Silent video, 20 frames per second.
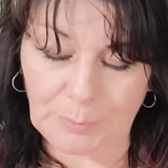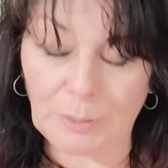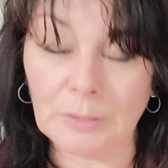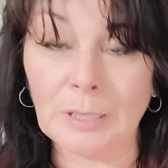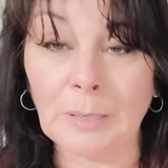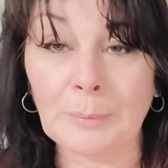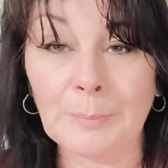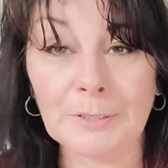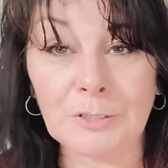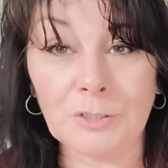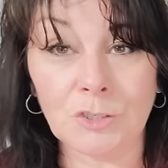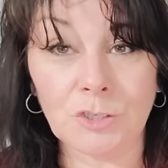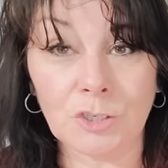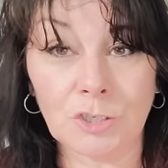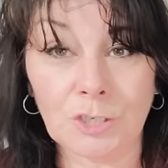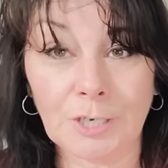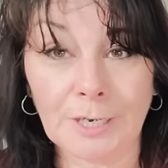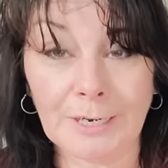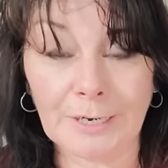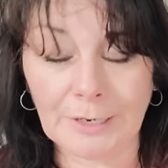Pull up a
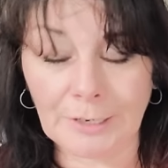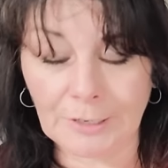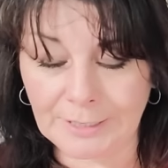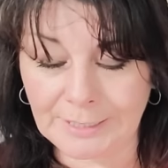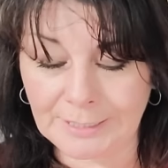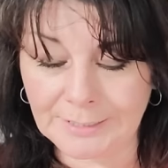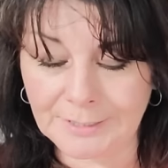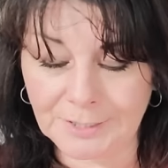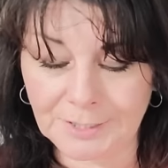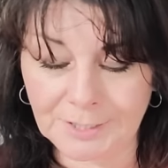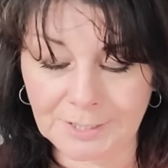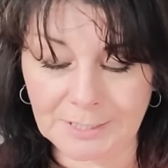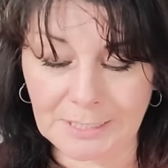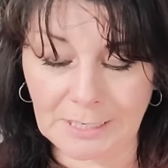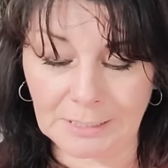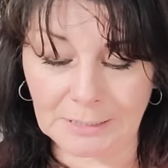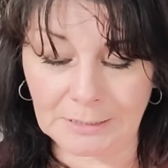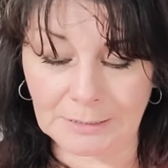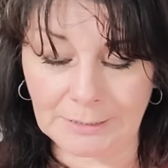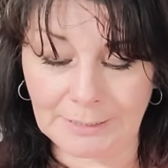chair, get
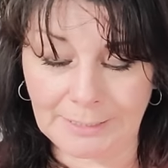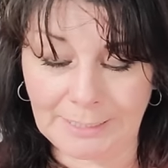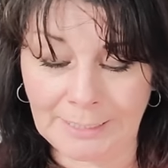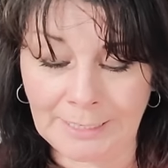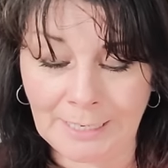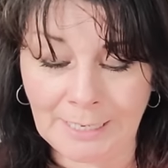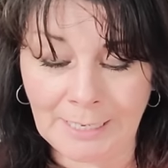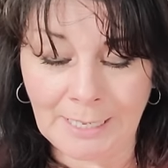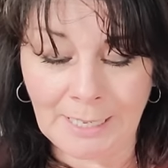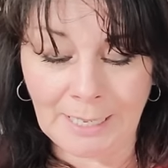snuggly.